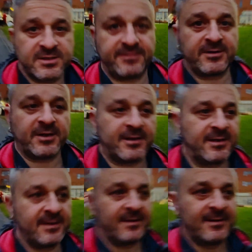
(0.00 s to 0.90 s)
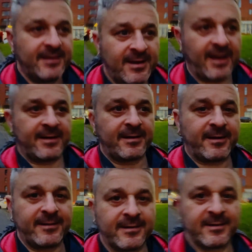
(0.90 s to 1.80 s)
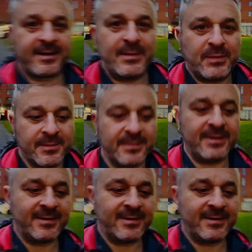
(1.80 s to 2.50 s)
have you got, and are you going to keep them?